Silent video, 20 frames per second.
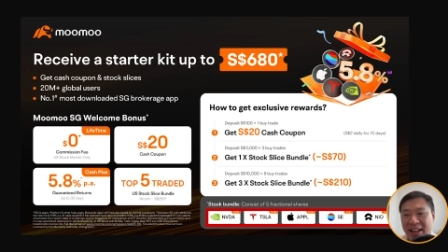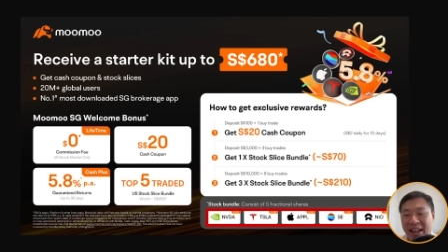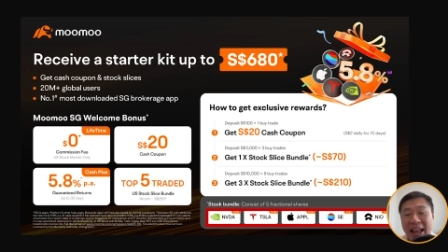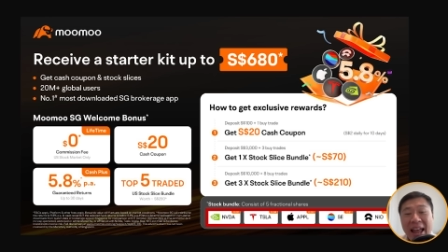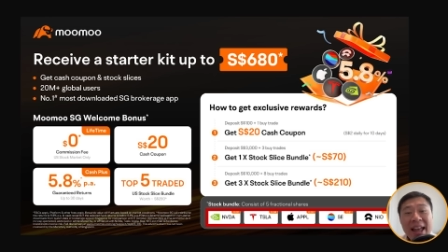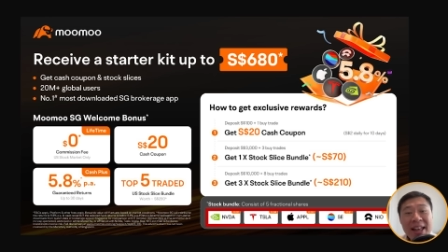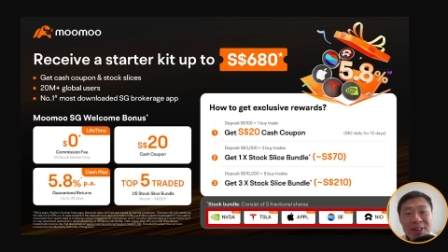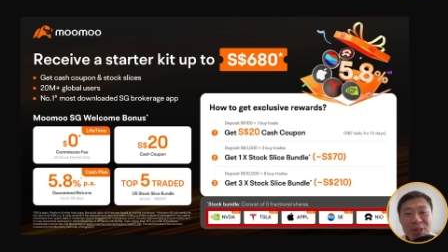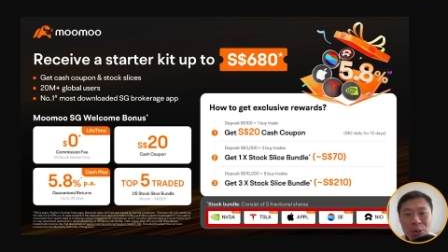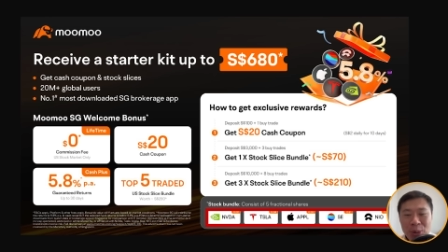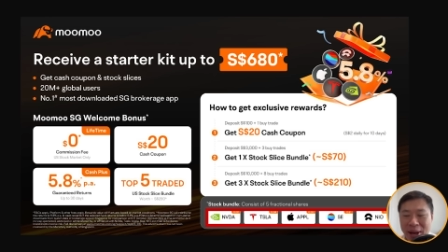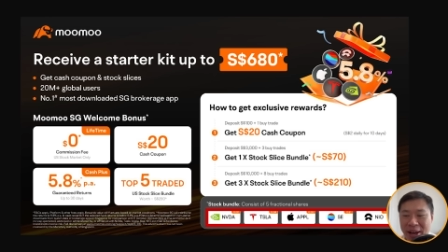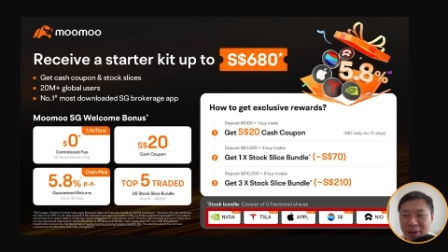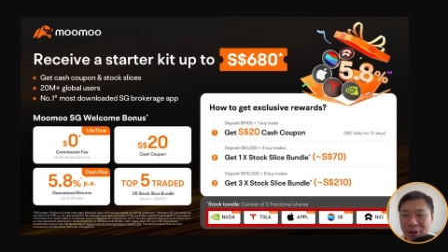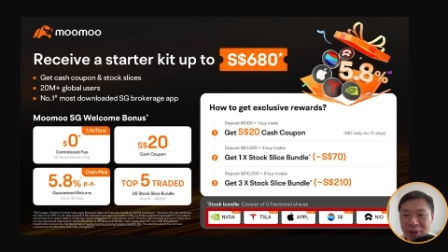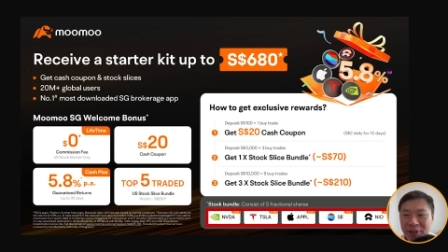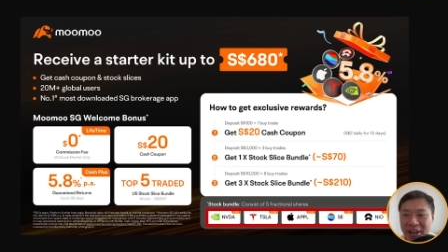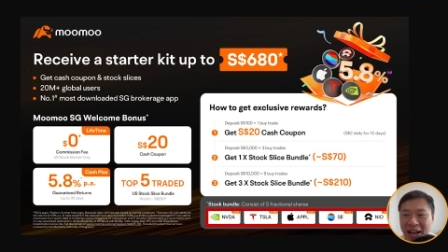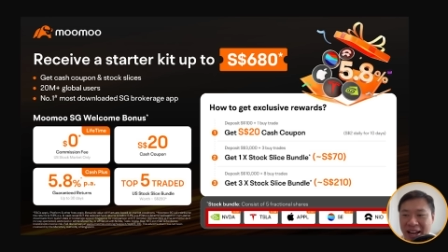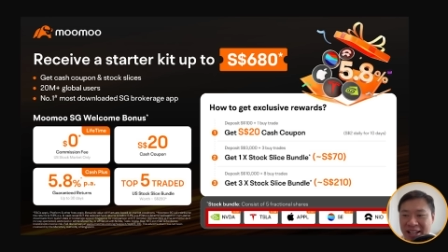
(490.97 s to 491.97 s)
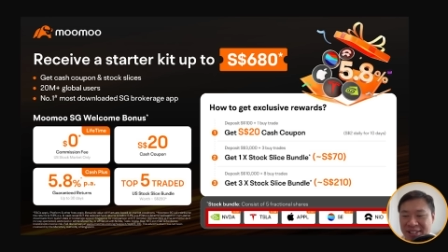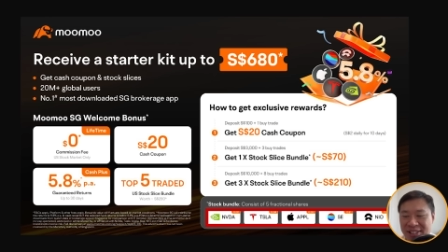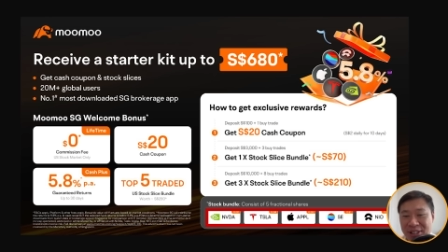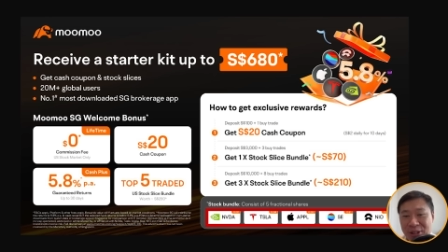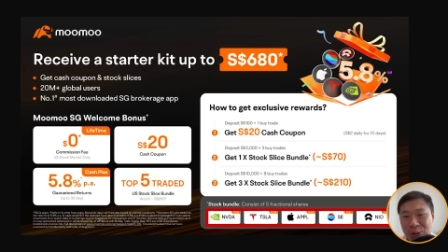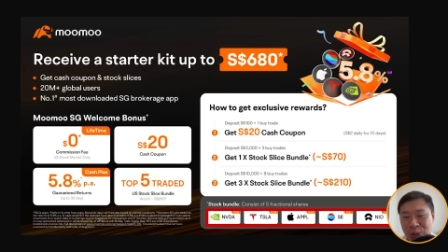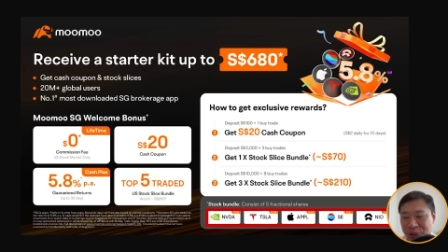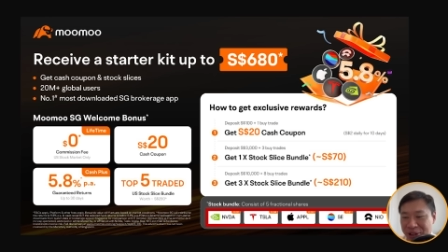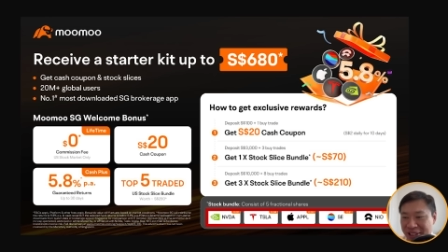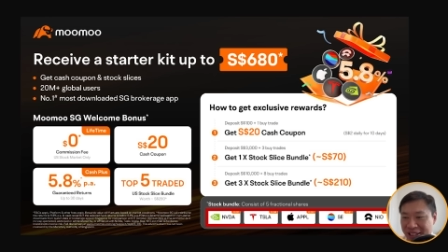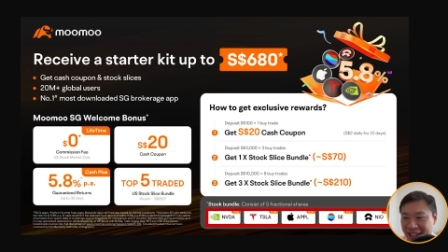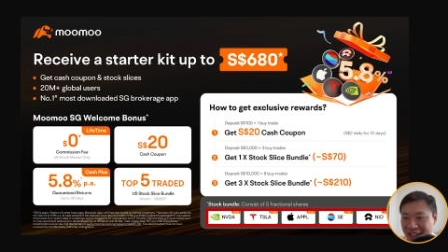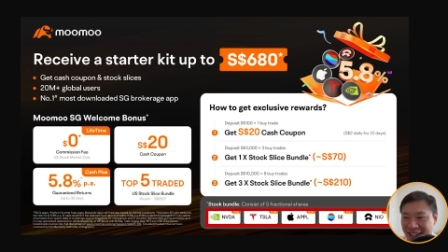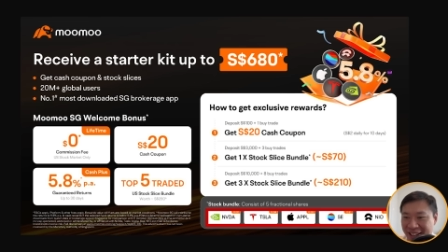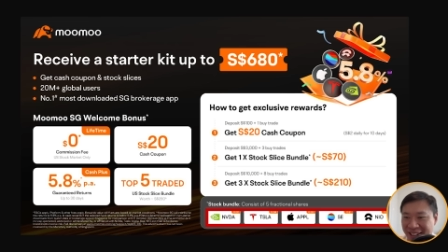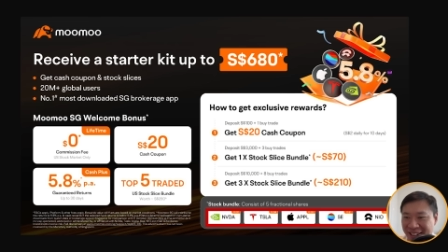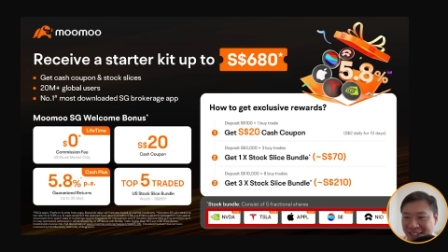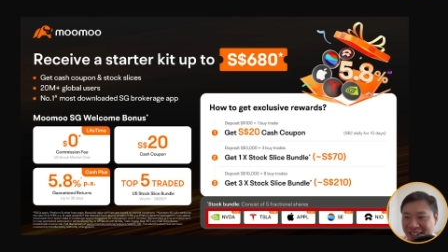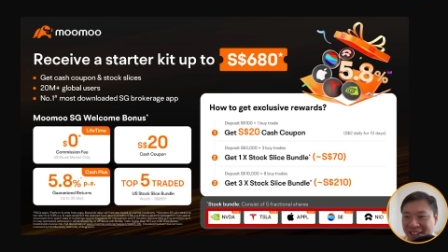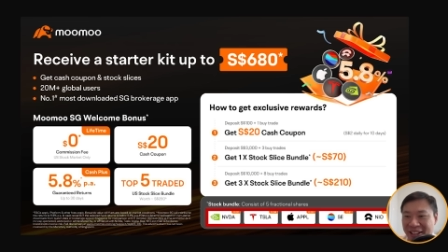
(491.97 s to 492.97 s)
And to add on icing to the
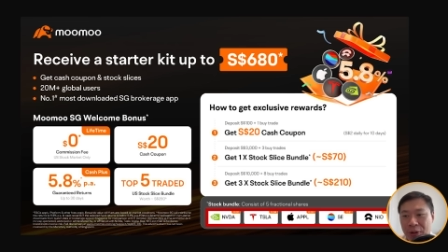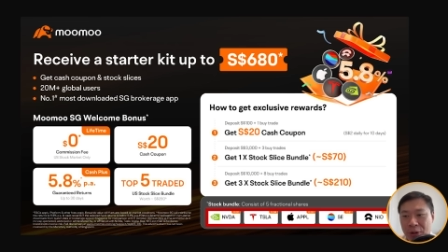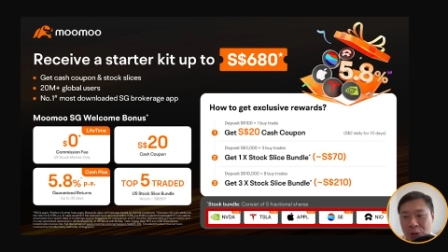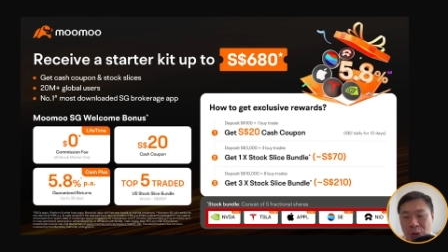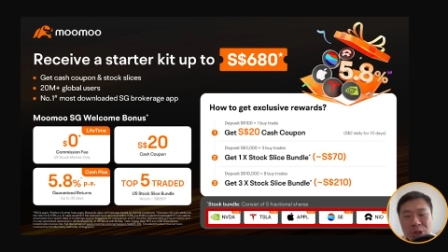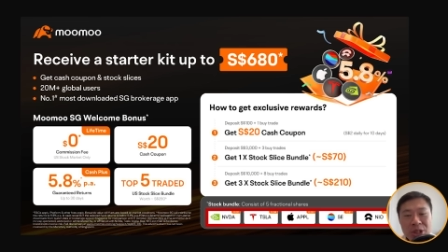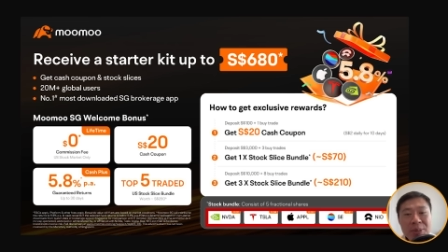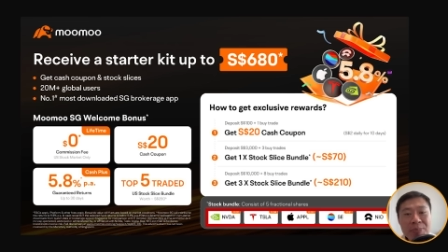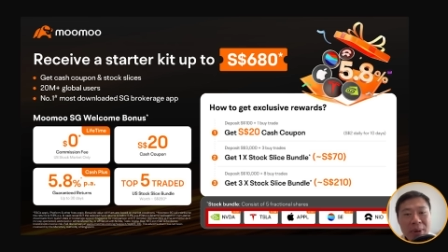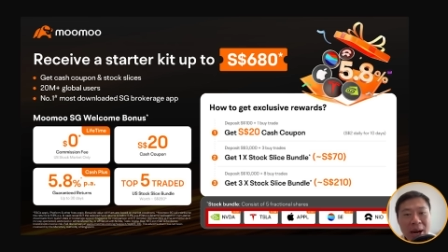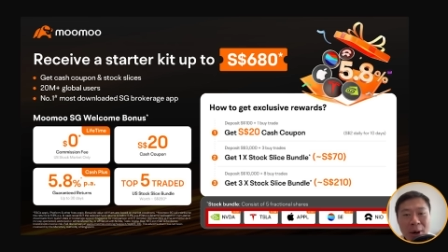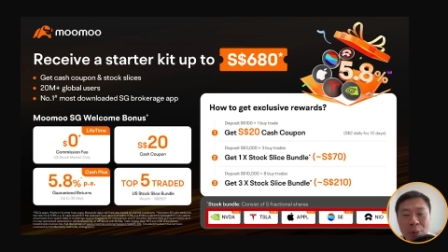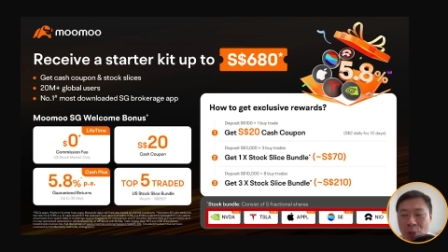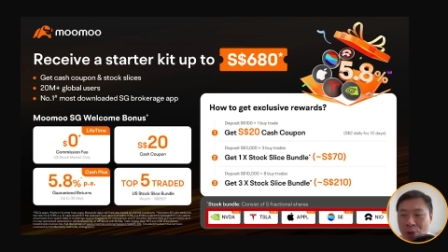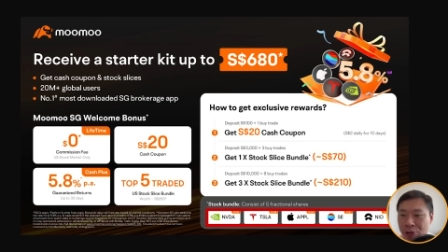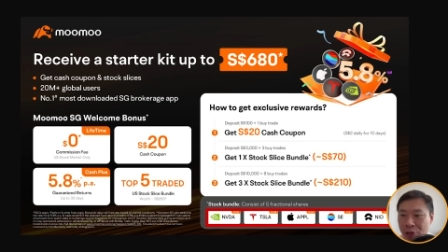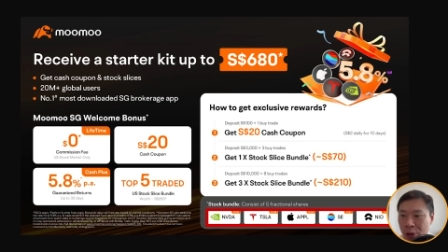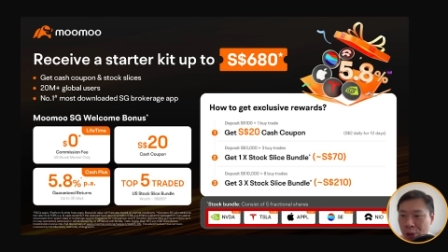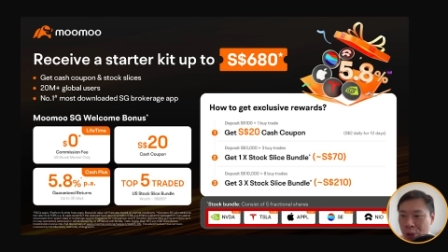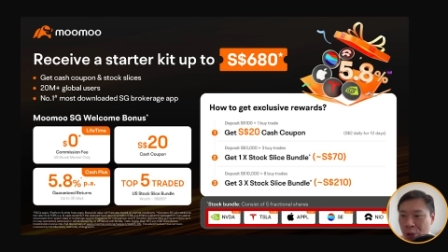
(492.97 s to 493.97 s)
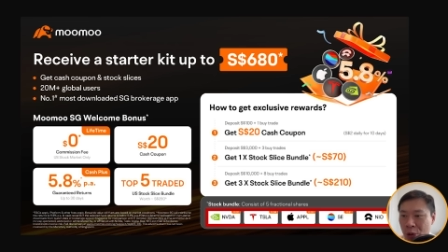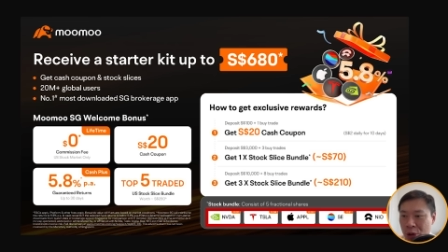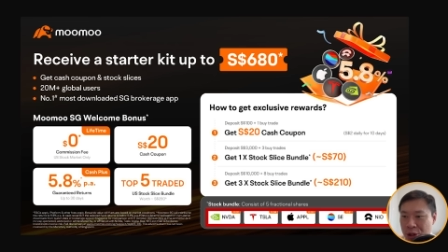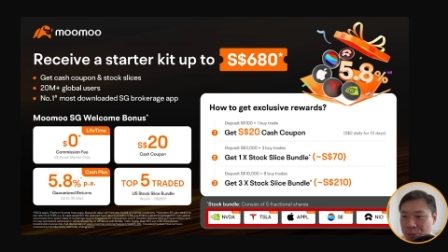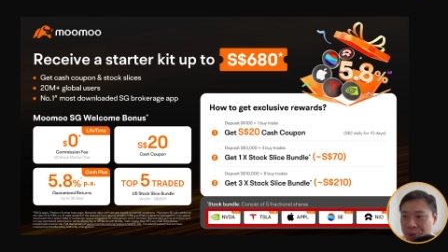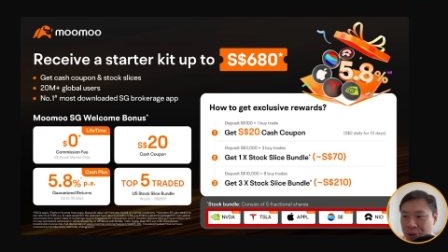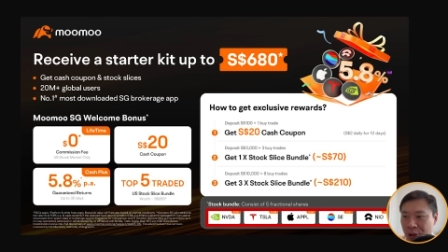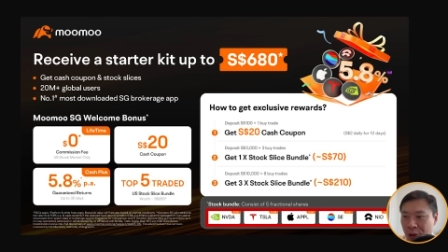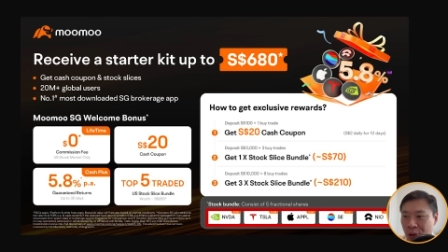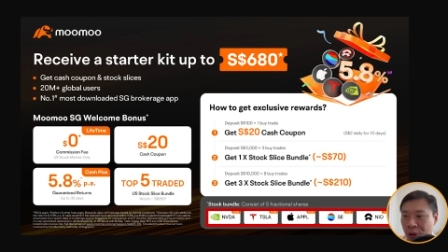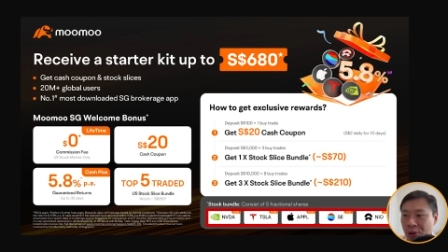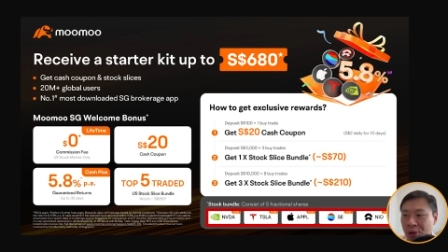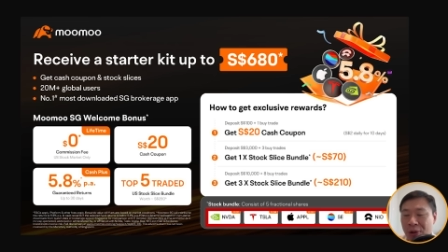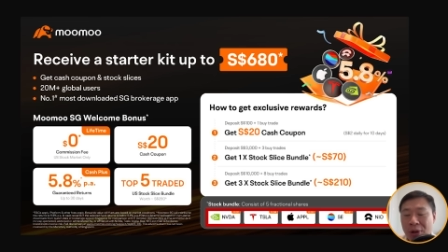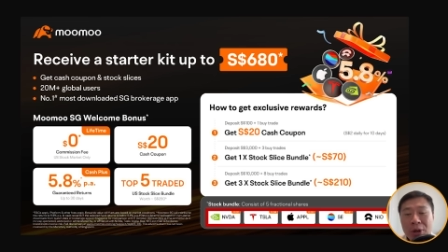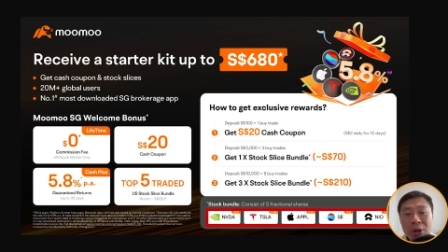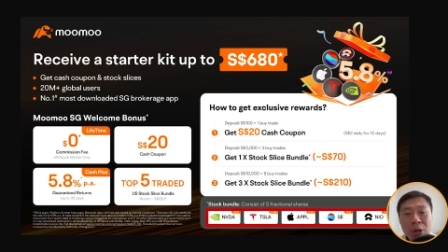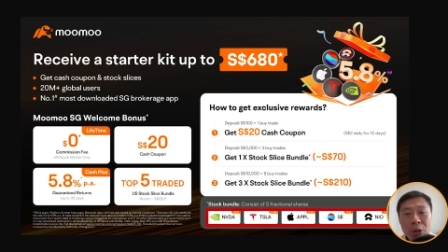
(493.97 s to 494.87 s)
cake, using my referral codes below,